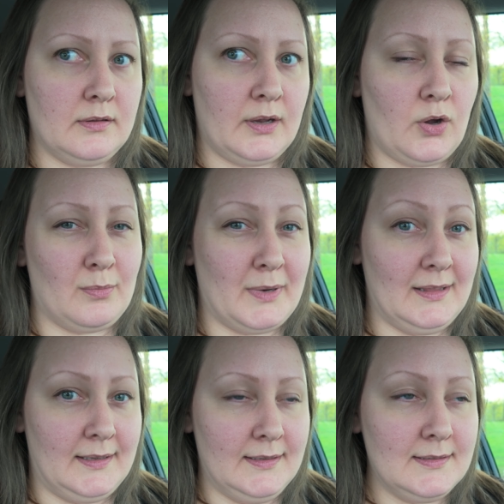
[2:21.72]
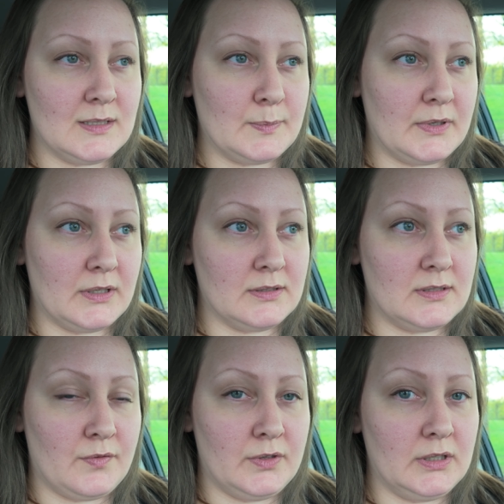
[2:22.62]
like on my list, but
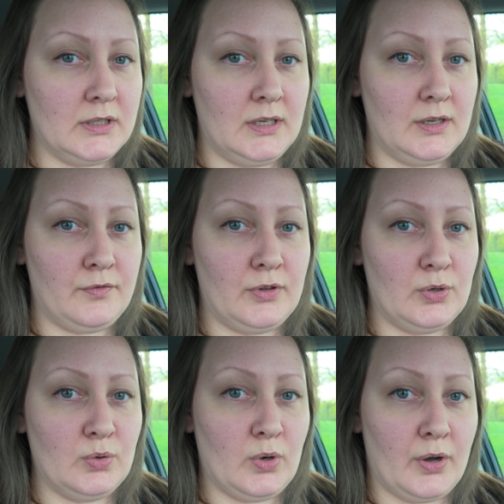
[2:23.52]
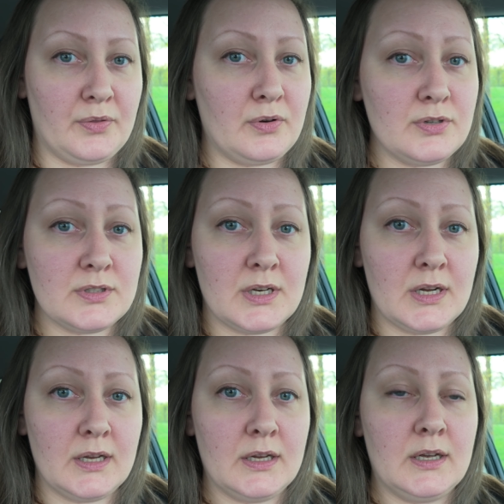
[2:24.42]
definitely a few authors that
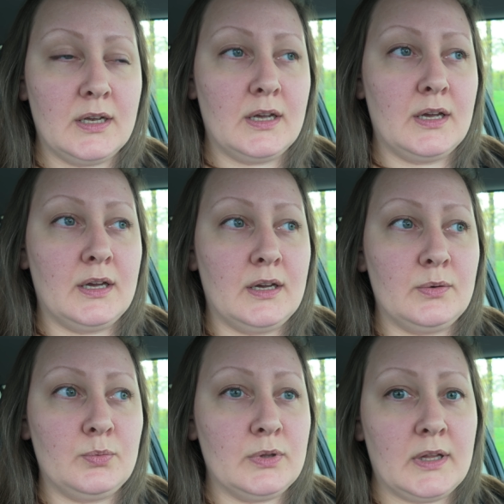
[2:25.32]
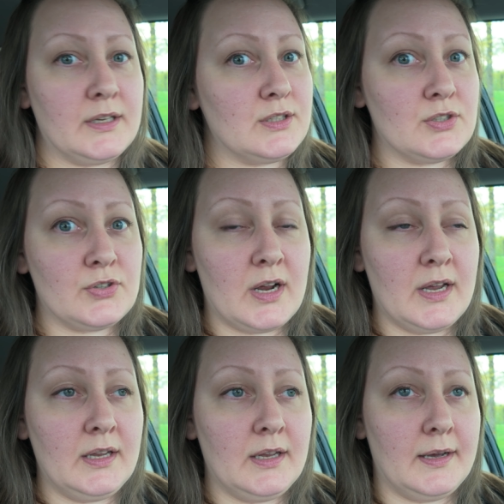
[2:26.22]
I would like to
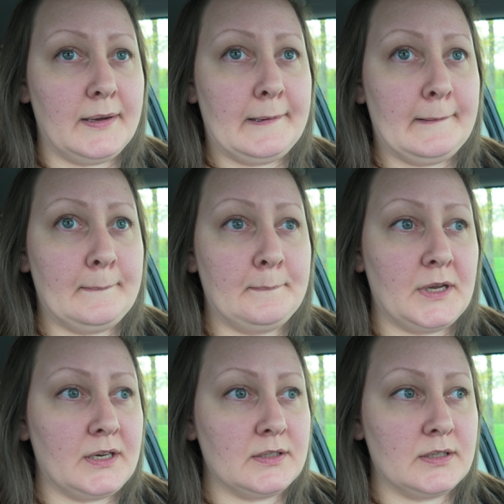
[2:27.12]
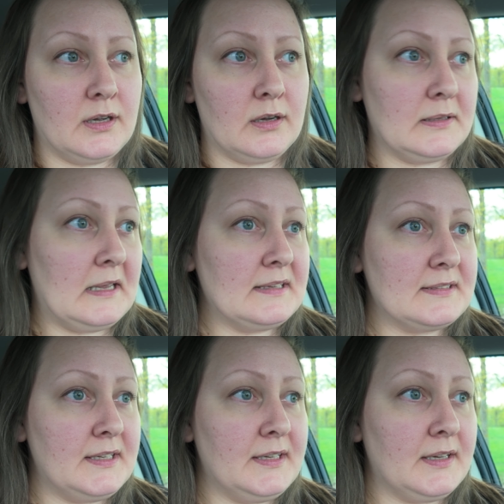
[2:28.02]
try, and a
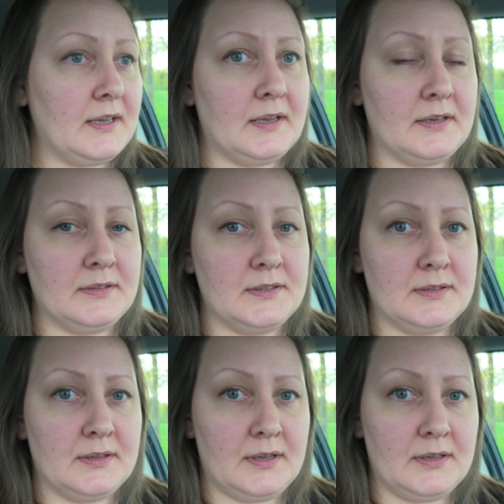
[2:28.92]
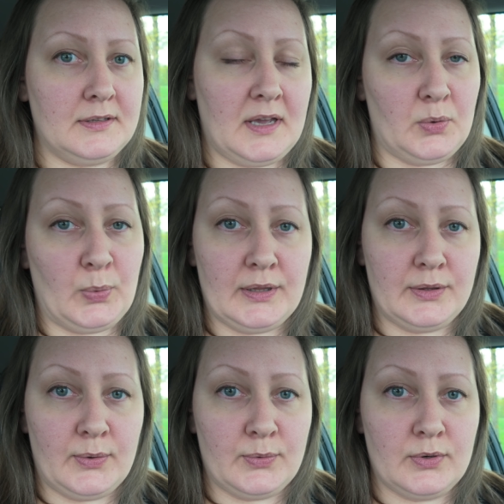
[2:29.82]
classic and
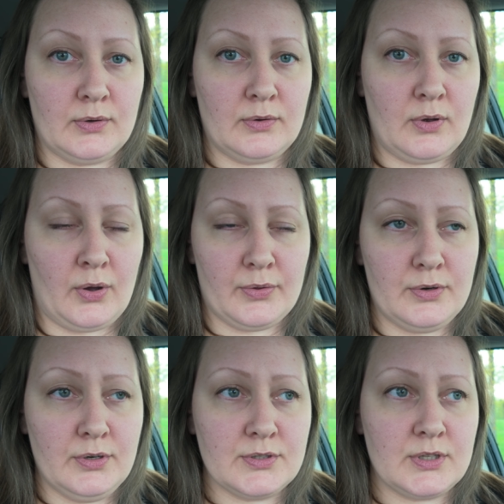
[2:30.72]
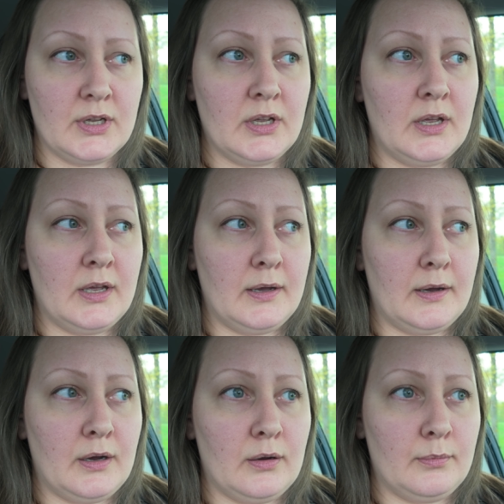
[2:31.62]
well-known authors,
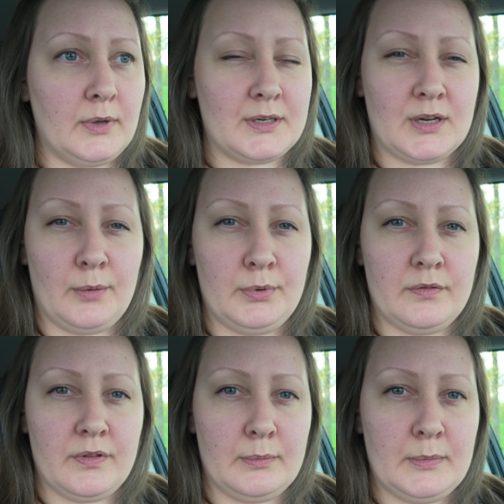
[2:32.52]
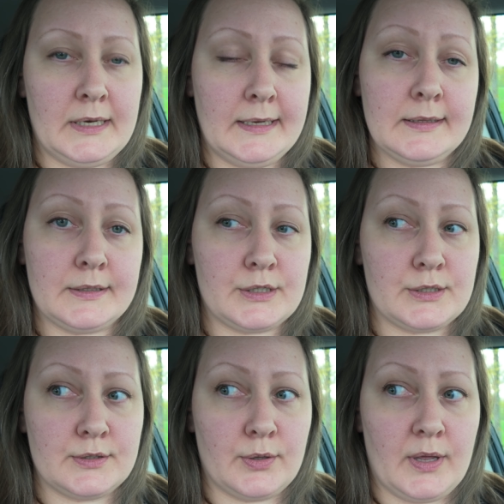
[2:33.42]
and a couple of them in
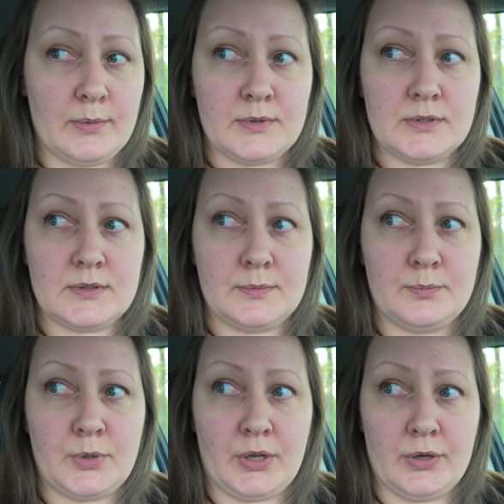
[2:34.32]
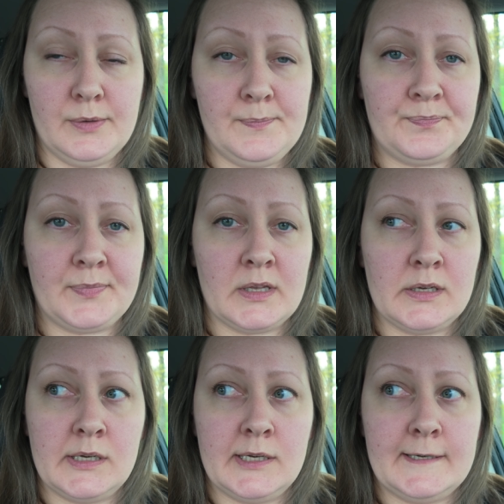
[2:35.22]
English, so that was pretty good.
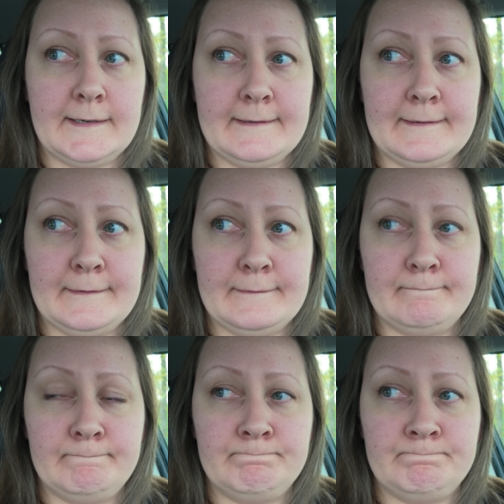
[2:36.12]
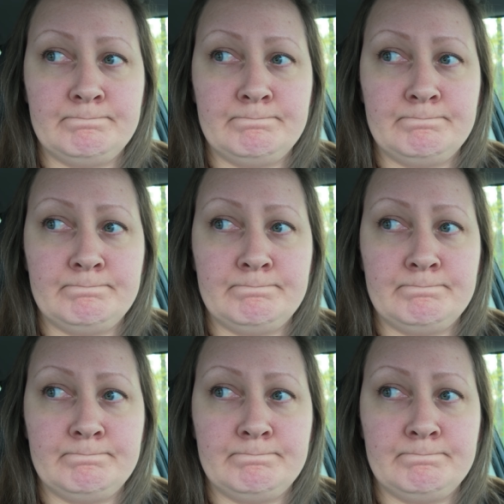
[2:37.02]
I